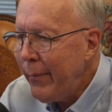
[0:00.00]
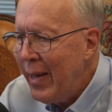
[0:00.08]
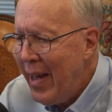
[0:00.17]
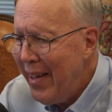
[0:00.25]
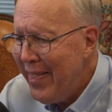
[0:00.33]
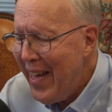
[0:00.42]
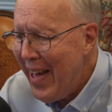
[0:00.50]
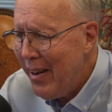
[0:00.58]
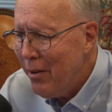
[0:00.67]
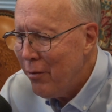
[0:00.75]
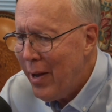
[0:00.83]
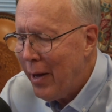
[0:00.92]
and that
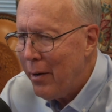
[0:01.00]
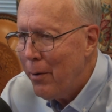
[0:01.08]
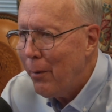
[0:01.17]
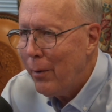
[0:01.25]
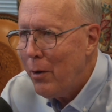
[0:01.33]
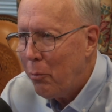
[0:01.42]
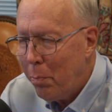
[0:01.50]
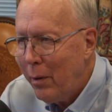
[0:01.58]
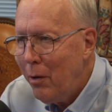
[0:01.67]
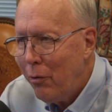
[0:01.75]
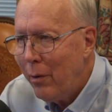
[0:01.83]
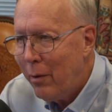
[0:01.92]
is not nearly as
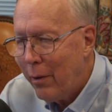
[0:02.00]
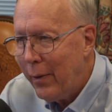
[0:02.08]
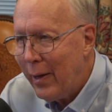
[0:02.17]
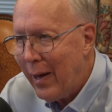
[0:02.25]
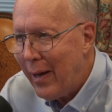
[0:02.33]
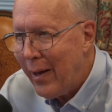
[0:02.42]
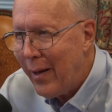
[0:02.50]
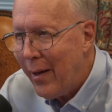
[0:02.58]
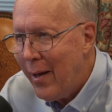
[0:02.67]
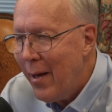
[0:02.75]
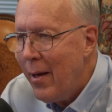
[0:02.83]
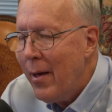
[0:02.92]
pleasing to the eye
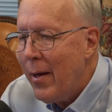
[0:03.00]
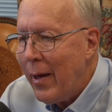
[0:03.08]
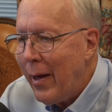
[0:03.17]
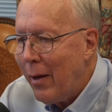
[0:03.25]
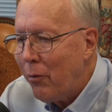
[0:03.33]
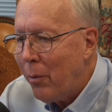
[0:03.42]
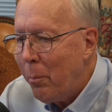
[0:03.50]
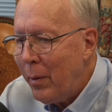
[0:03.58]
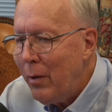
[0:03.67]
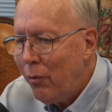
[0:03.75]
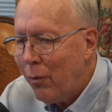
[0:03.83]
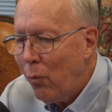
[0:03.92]
as a
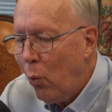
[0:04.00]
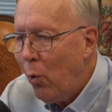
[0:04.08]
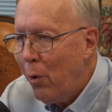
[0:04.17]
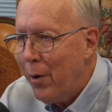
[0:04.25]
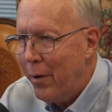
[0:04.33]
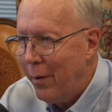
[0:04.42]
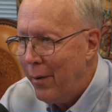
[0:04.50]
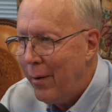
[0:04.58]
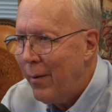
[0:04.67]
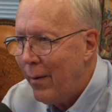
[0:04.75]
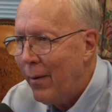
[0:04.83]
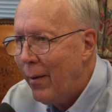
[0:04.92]
piece of wood.
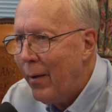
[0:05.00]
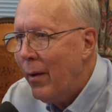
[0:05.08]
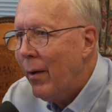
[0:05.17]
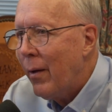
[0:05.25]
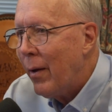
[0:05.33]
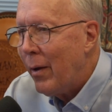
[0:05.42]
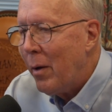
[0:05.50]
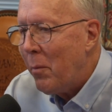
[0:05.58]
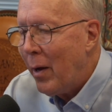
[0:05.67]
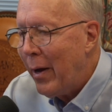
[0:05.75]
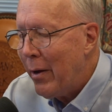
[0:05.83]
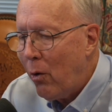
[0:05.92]

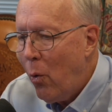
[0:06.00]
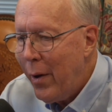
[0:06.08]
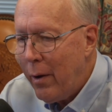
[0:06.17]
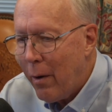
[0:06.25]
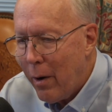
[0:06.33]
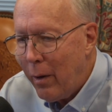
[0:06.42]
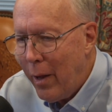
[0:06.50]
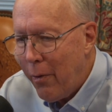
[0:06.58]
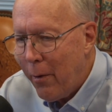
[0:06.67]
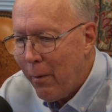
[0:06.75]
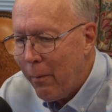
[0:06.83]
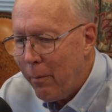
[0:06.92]
I equate our
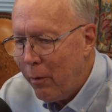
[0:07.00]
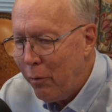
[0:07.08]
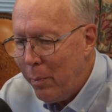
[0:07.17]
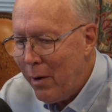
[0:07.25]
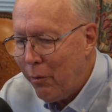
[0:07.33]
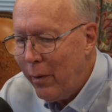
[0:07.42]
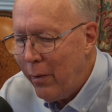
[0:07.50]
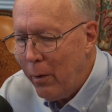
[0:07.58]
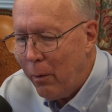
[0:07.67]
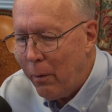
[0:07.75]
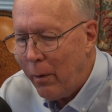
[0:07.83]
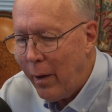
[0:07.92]
leather, especially the
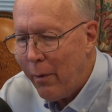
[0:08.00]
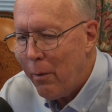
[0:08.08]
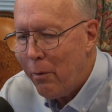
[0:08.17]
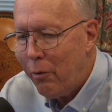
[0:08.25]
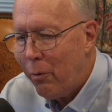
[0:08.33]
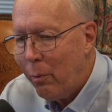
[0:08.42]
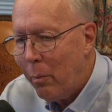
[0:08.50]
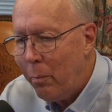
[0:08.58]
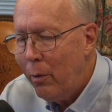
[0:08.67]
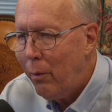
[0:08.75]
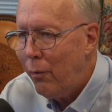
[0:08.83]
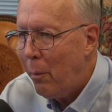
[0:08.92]
older leathers, to a
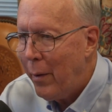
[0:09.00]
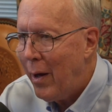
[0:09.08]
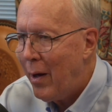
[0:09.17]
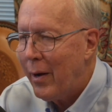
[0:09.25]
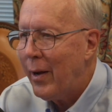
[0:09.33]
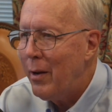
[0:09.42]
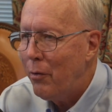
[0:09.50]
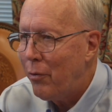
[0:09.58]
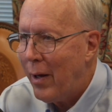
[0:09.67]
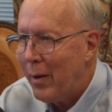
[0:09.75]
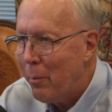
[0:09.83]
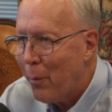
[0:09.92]
beautiful mahogany
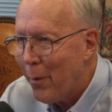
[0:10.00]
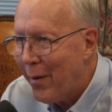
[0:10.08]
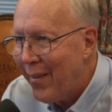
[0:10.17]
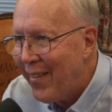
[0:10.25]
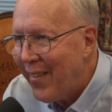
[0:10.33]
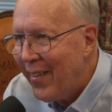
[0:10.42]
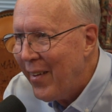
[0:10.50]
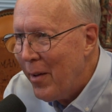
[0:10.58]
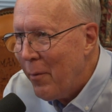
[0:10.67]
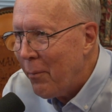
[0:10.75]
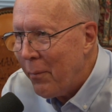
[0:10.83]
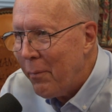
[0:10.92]
sideboard.
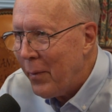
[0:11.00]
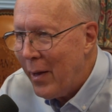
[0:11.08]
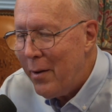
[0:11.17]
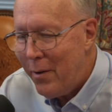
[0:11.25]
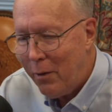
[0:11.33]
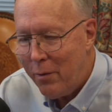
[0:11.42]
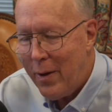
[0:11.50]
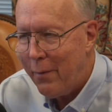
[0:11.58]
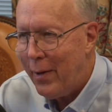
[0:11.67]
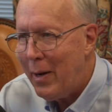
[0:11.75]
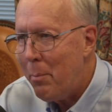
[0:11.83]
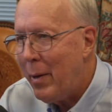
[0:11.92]
It doesn't
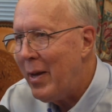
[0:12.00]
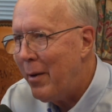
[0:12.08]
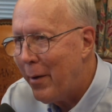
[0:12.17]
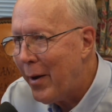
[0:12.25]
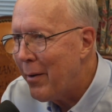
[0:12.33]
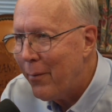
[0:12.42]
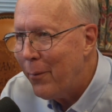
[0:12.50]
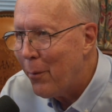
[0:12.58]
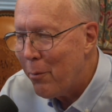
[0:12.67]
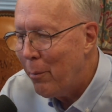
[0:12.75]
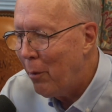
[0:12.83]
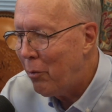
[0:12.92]
have any paint on it,
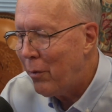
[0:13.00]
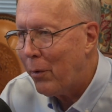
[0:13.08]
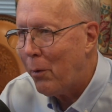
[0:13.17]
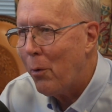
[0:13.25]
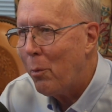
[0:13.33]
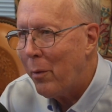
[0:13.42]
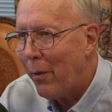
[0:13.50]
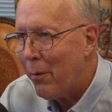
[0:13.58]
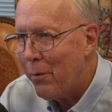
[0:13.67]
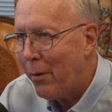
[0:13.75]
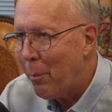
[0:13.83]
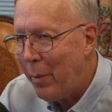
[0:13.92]
where most of the chrome
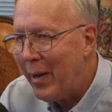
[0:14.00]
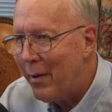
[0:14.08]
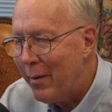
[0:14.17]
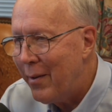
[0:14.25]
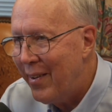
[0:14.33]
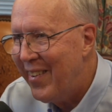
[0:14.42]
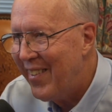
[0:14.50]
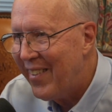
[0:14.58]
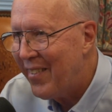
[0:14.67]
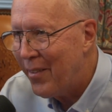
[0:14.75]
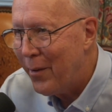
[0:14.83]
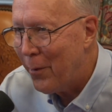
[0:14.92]
leathers are painted,
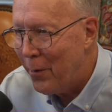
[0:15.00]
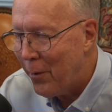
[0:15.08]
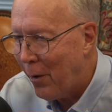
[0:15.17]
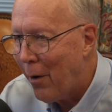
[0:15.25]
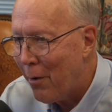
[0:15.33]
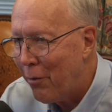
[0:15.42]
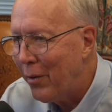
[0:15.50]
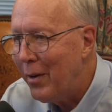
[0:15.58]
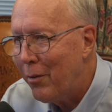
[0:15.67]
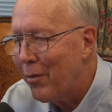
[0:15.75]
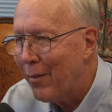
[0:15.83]
your car seats,